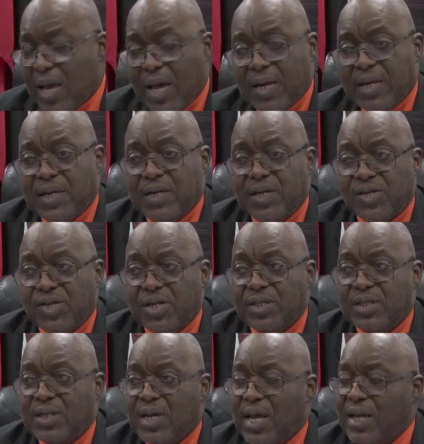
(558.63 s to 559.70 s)
And in
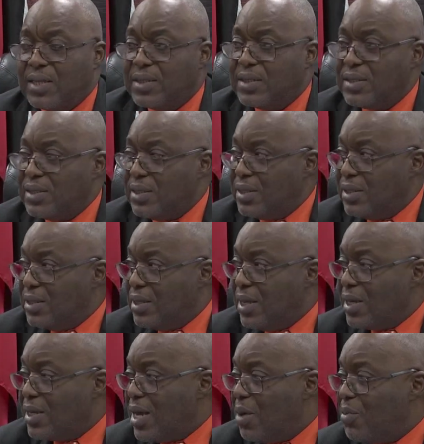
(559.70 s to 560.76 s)
addition to that, they
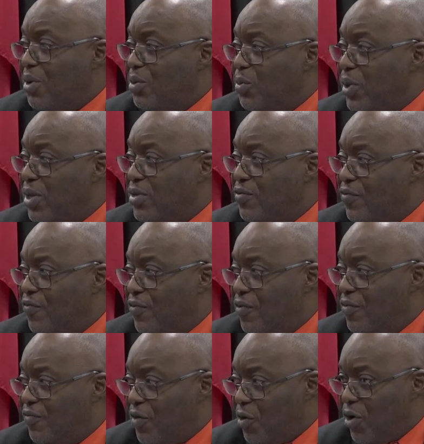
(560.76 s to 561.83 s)
are coming with
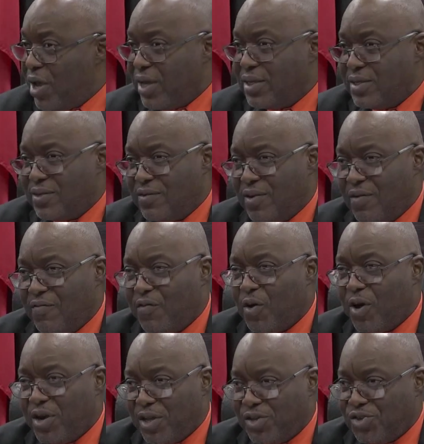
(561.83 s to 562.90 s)
Forex,
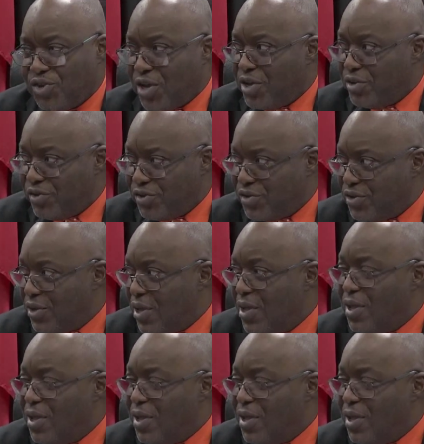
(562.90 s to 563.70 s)
foreign exchange.